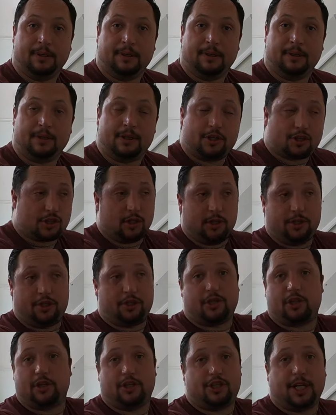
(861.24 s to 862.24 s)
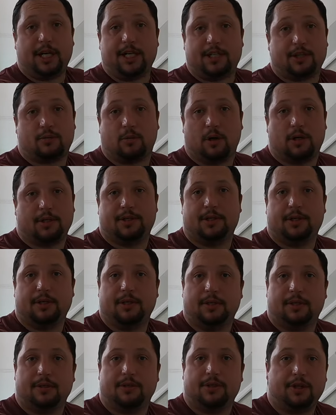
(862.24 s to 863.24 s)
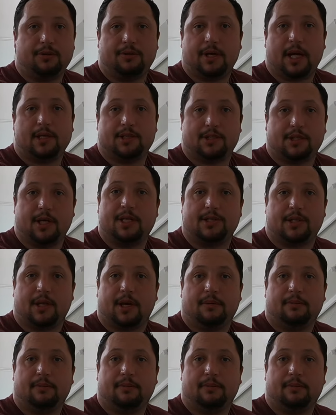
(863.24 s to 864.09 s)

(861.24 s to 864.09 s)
Just like, just like Jesus was 2,000 years ago.